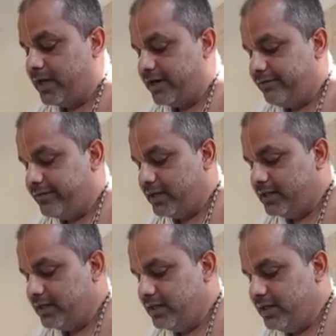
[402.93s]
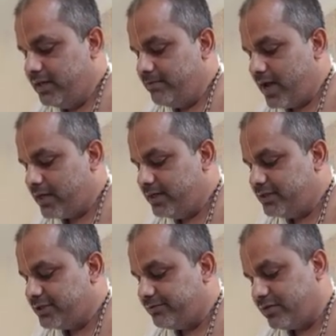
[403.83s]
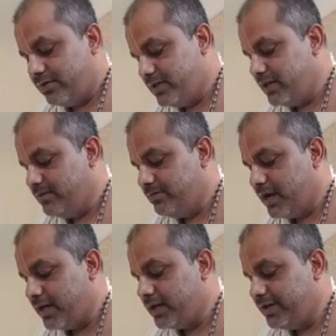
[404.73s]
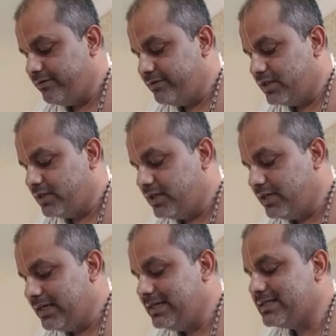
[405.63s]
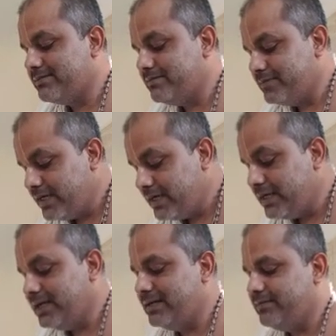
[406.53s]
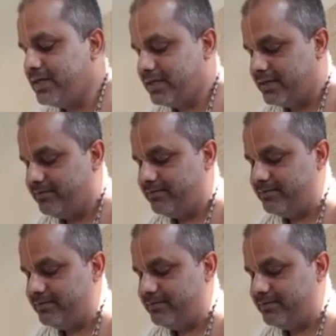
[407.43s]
Everything emanates from Him and everything is maintained by Him.